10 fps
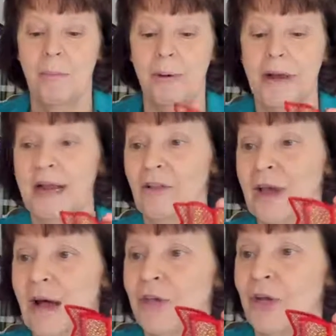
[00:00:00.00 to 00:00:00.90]
But look
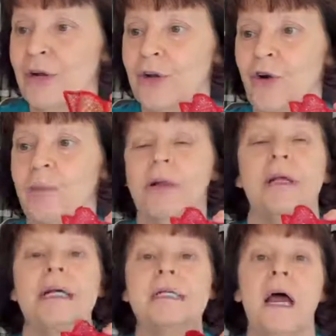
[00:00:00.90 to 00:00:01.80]
how cute and adorable
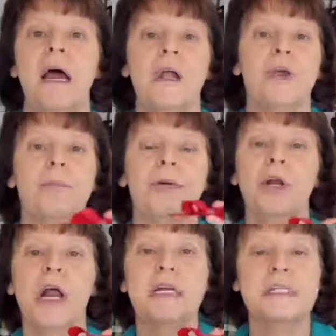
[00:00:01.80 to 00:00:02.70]
it is. You can put
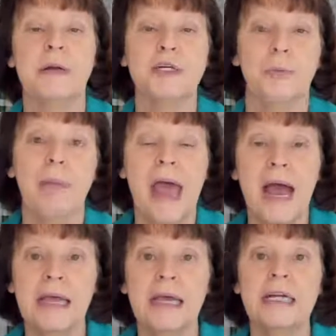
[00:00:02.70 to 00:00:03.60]
it on a special
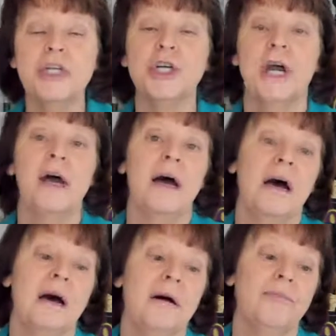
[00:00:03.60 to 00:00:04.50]
package,
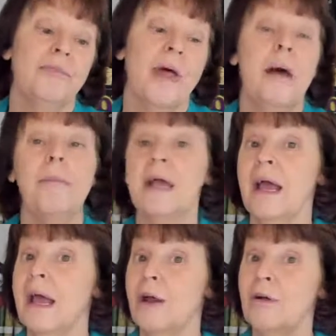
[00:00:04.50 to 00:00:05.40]
make a
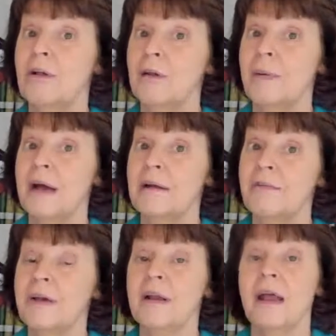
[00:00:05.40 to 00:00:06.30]
hair clip out of
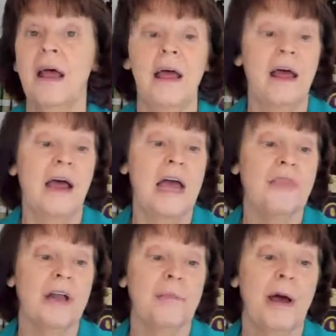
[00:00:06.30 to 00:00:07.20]
it. I
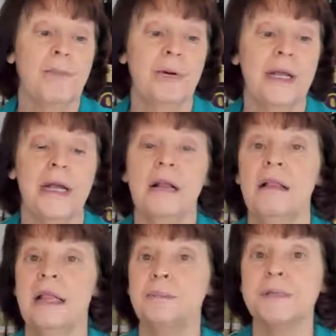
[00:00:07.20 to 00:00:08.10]
thought about putting
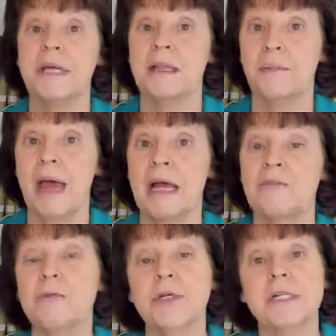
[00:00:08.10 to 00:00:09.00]
clips on the back
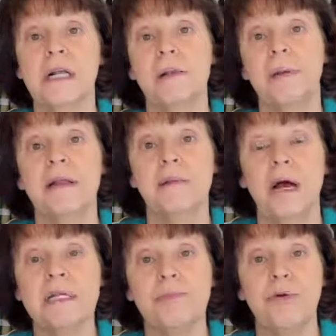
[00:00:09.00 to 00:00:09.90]
of them, just clipping them
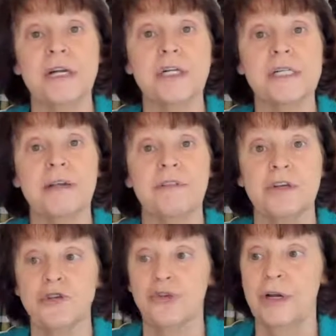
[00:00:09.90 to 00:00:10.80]
onto branches of the
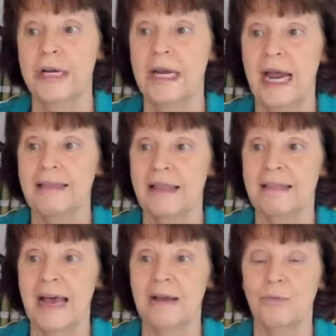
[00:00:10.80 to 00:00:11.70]
tree. I think
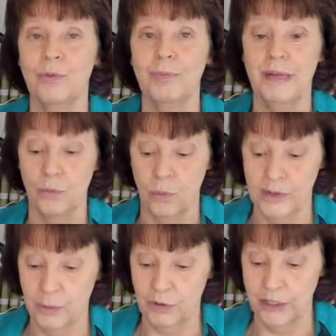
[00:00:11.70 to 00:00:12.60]
that would be
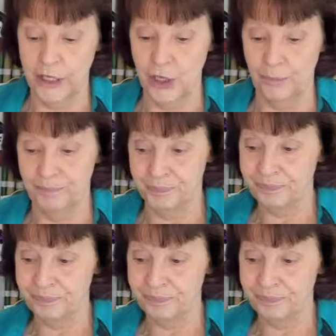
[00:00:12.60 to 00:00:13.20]
really, really cute.